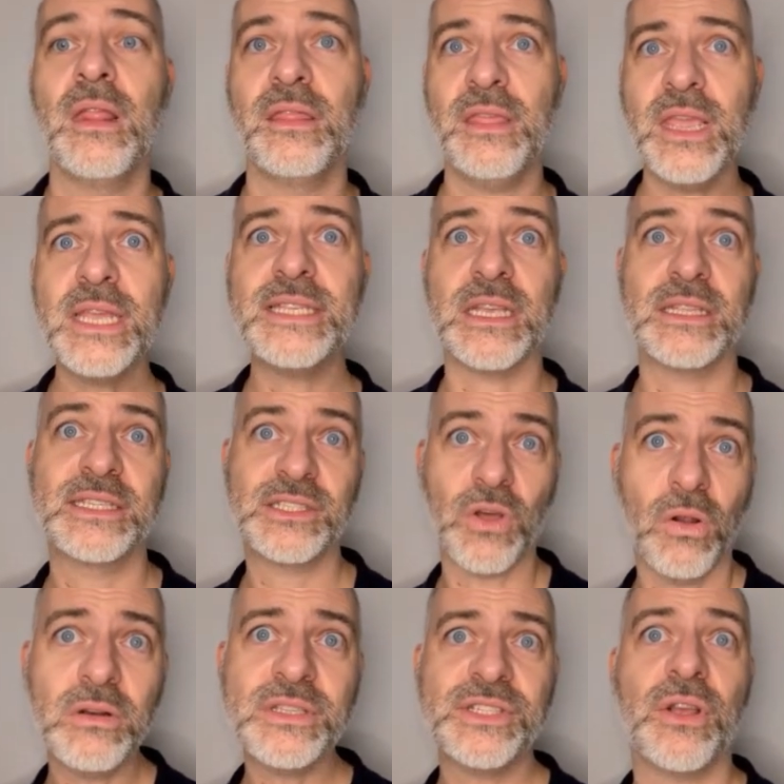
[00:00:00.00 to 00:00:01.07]
These
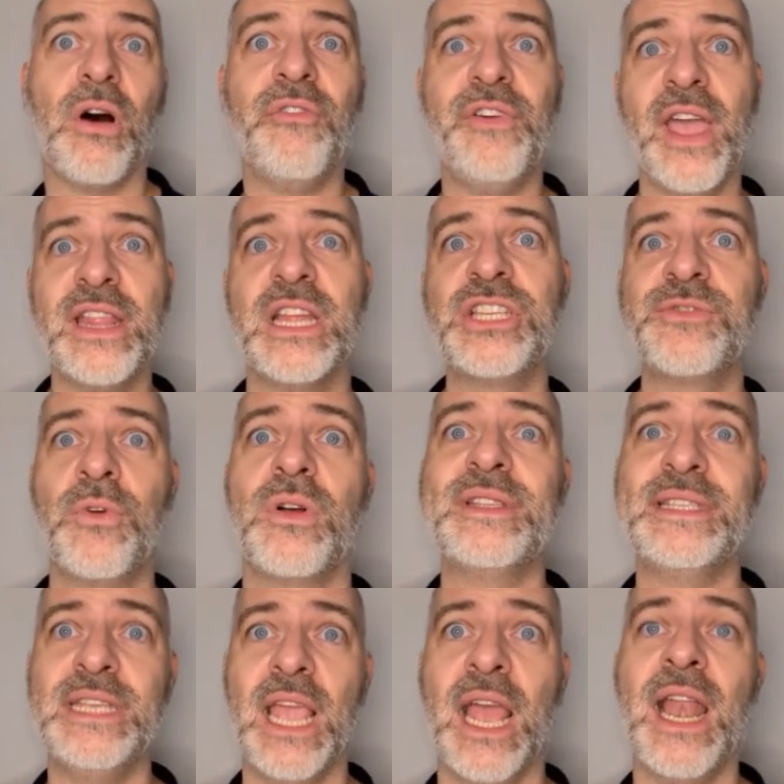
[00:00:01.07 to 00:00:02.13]
salts of
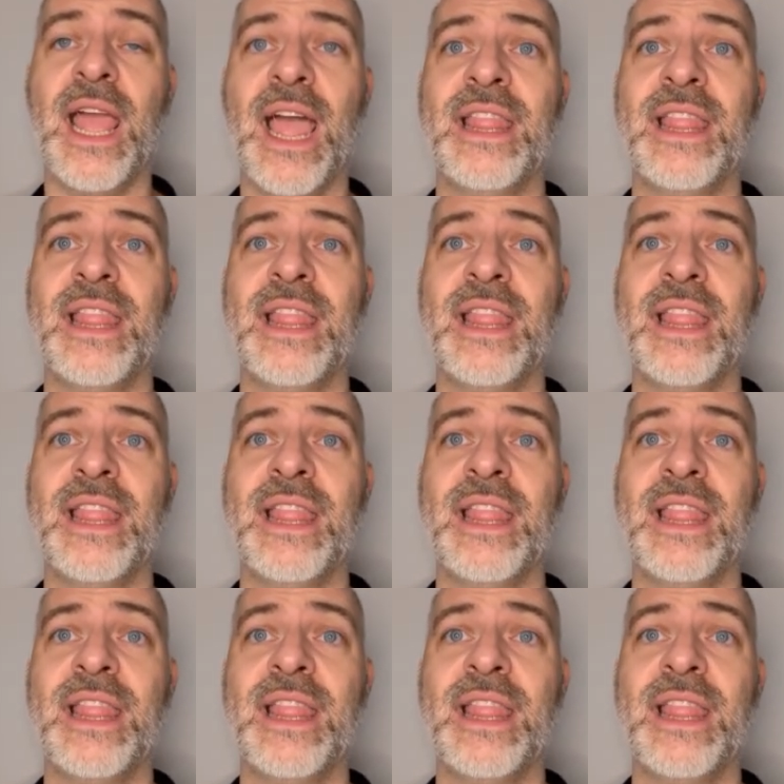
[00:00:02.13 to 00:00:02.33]
NH4Cl